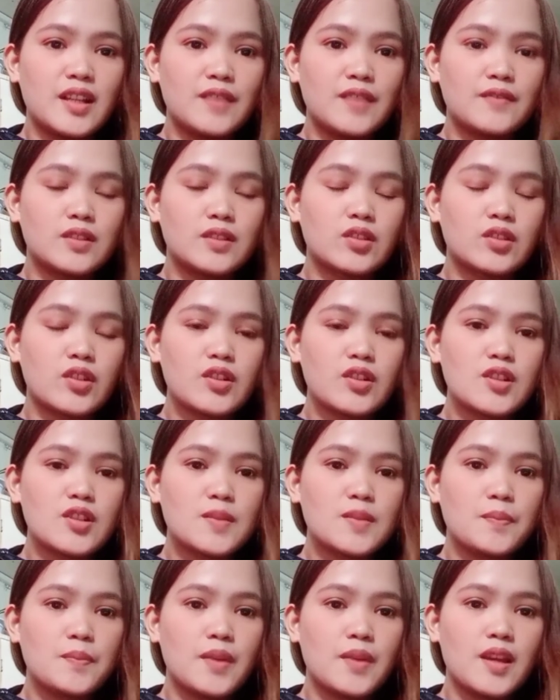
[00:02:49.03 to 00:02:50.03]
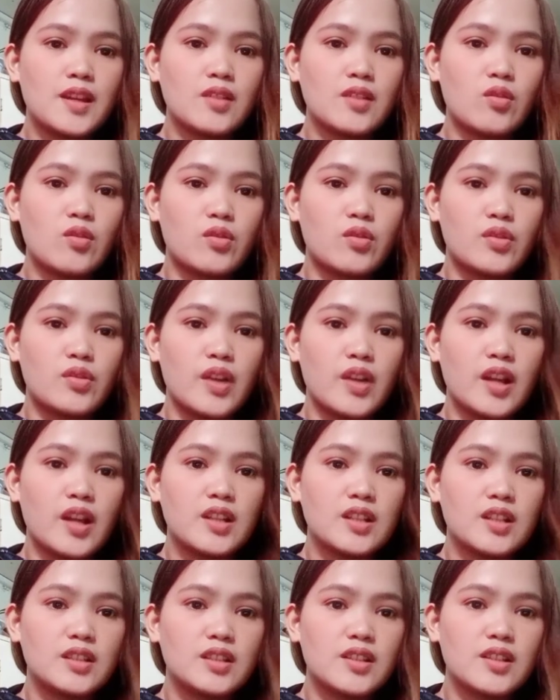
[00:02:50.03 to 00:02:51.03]
If it turns pink or
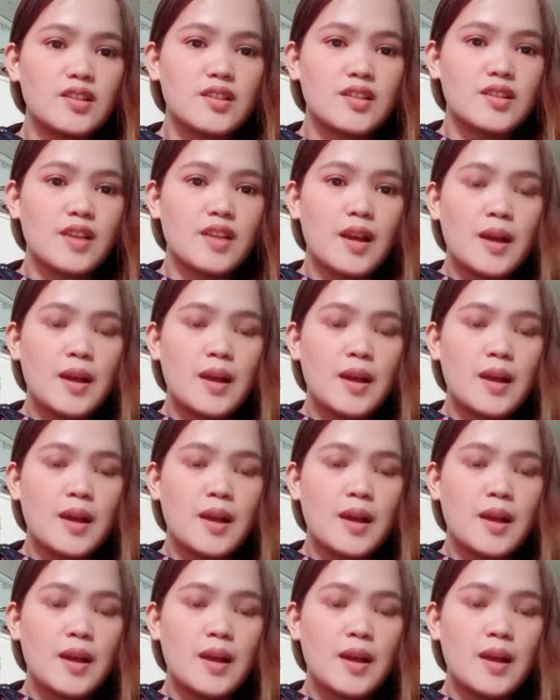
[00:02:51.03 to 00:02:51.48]
red, it is